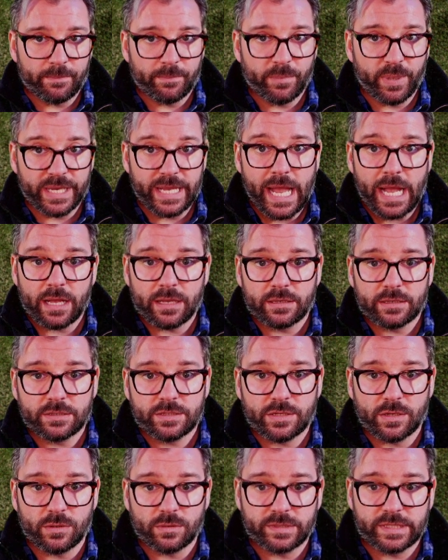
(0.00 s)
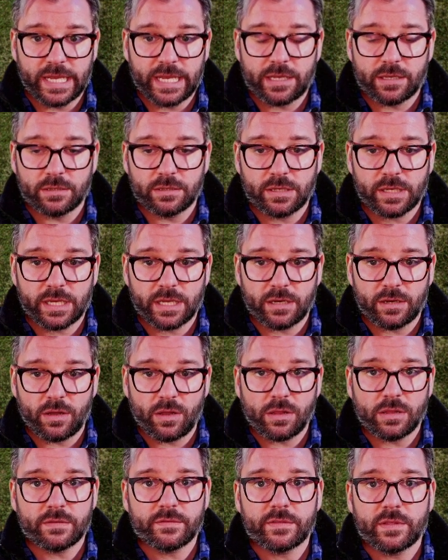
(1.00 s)
But yeah, so take a look at
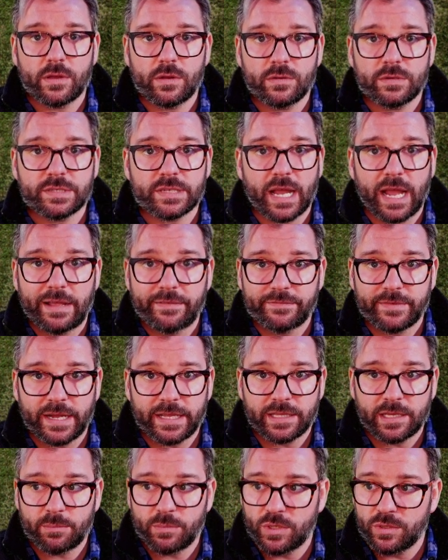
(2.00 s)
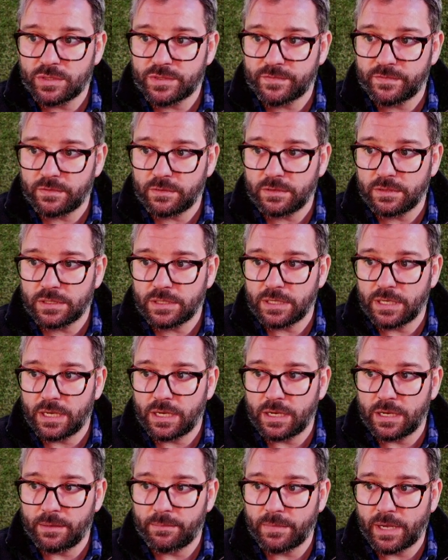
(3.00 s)
all of those. I find them useful.
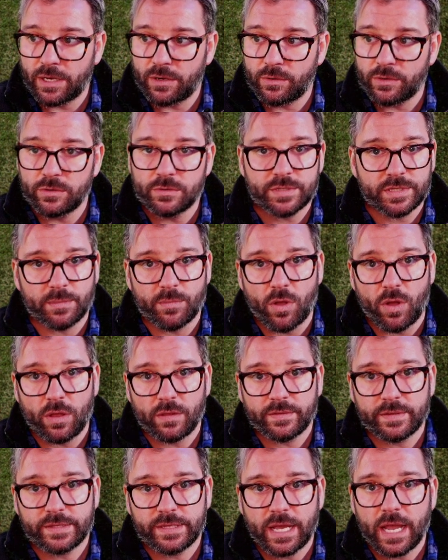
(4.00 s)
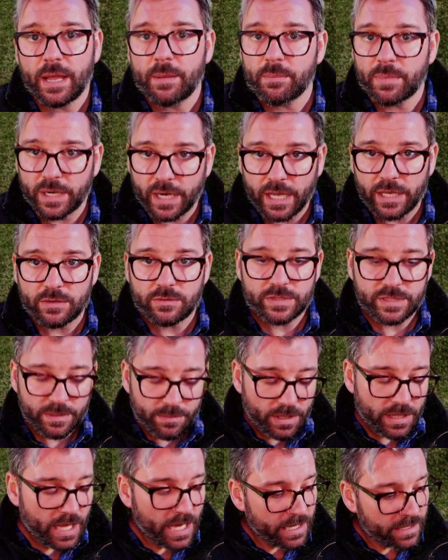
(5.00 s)
I don't use them all the time, but I use them
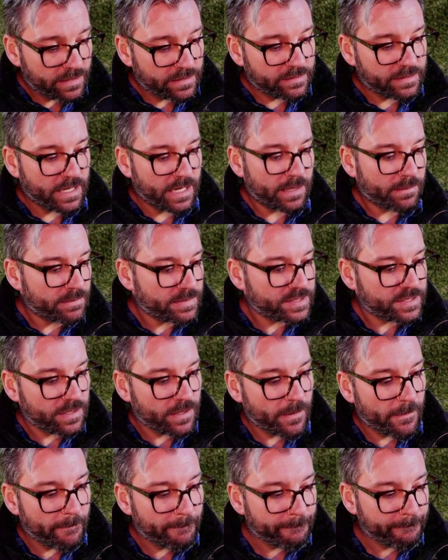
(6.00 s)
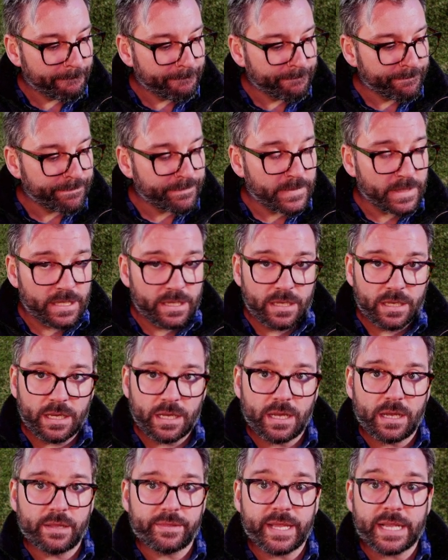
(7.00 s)
a lot of the time. So
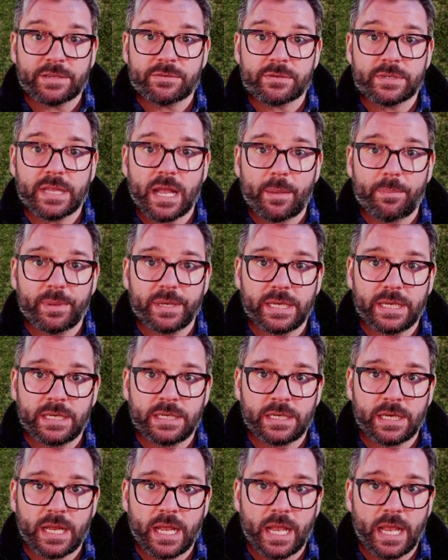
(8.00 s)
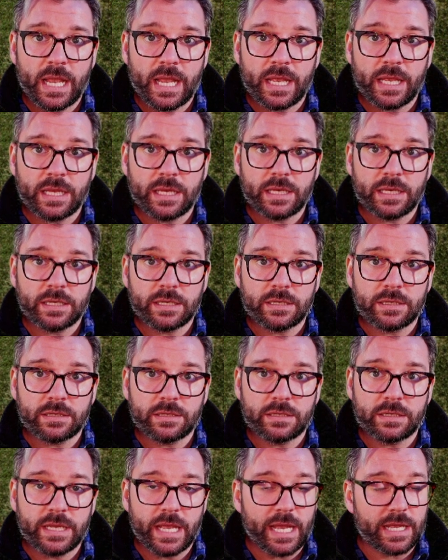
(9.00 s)
thanks for stopping in. And
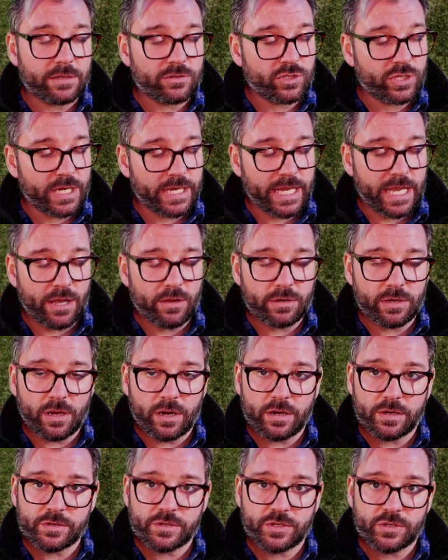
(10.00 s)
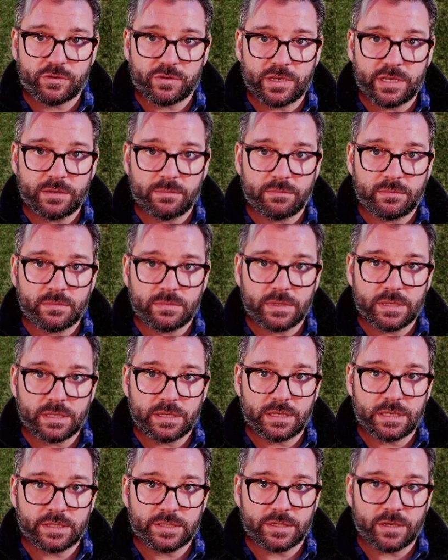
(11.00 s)
yeah, check out our stream.
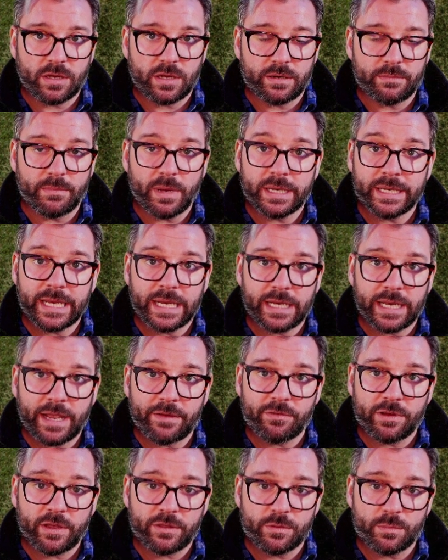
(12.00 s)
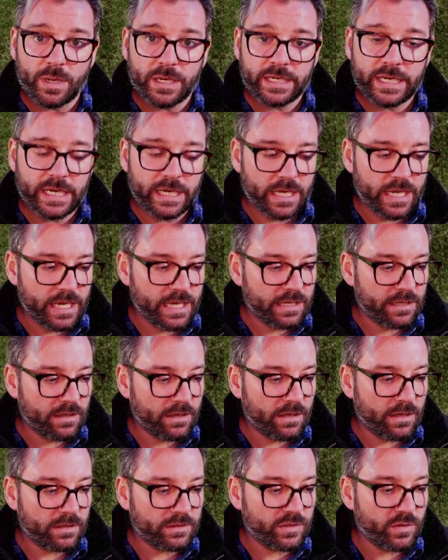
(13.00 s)
It's on Monday, every other Monday night
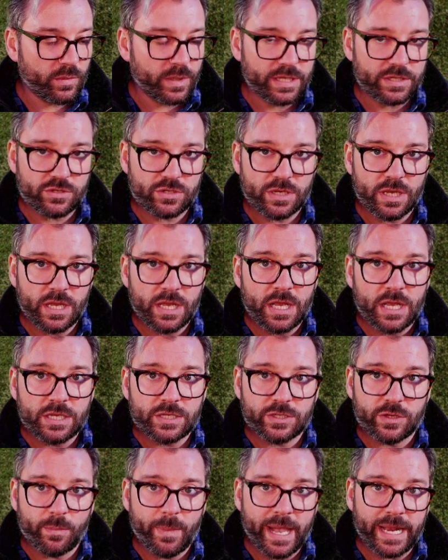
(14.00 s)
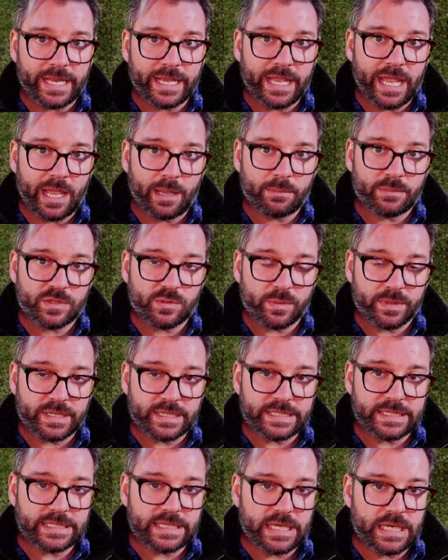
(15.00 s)
on Twitch. So Maddie Games with a
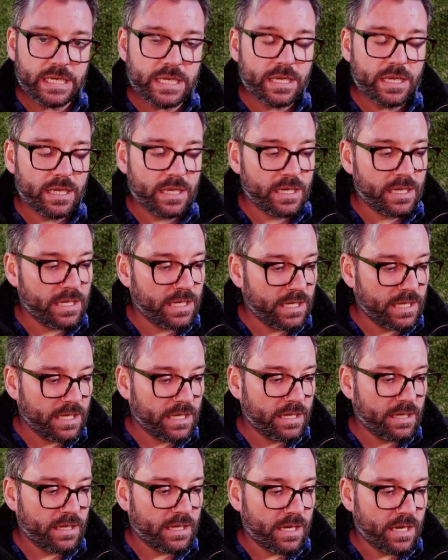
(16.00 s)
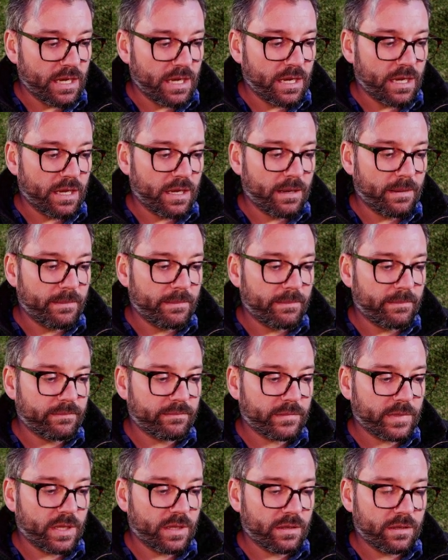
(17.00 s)
Z.
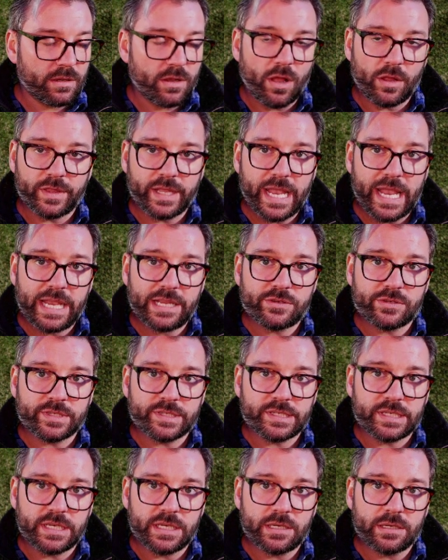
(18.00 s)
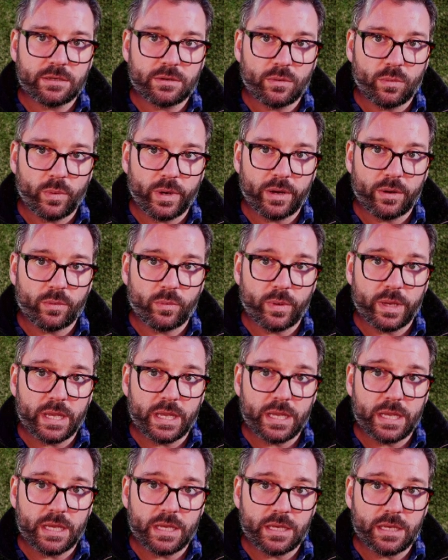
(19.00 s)
Called The Agency, where
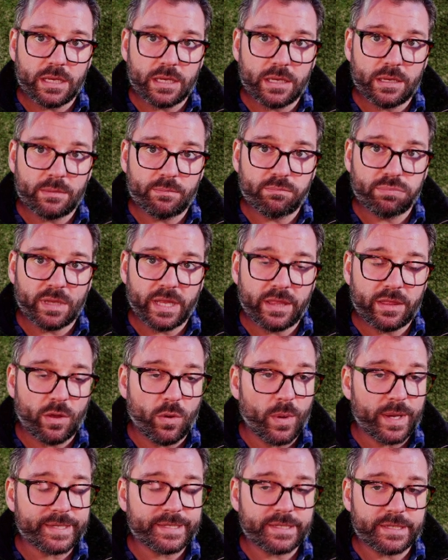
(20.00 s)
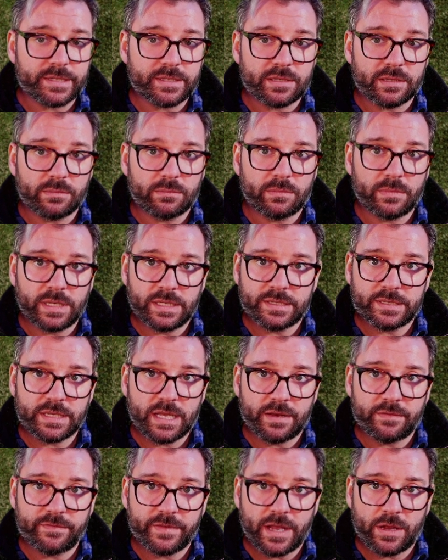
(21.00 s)
we play the quest system
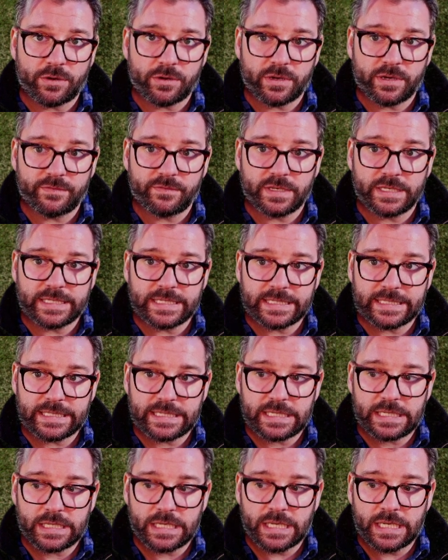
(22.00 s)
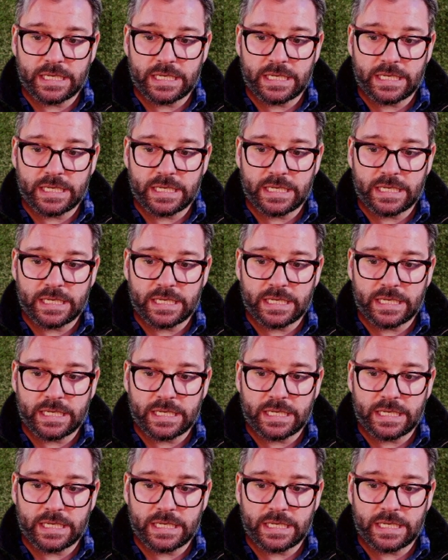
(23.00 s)
inside Foundry VTT.